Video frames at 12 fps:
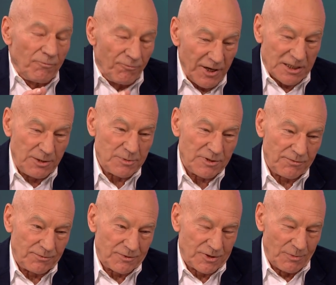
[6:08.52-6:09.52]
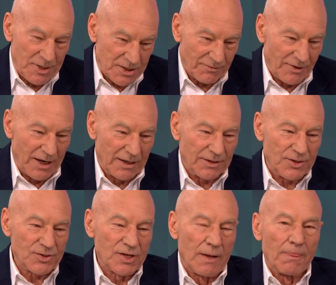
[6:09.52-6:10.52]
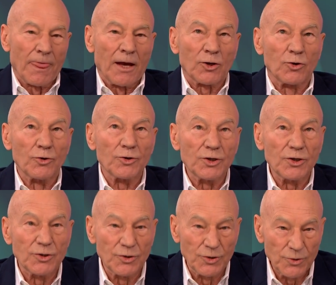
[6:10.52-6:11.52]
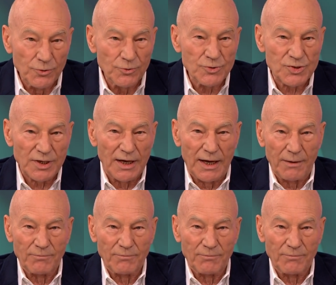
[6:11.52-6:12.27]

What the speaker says: victims of domestic violence could use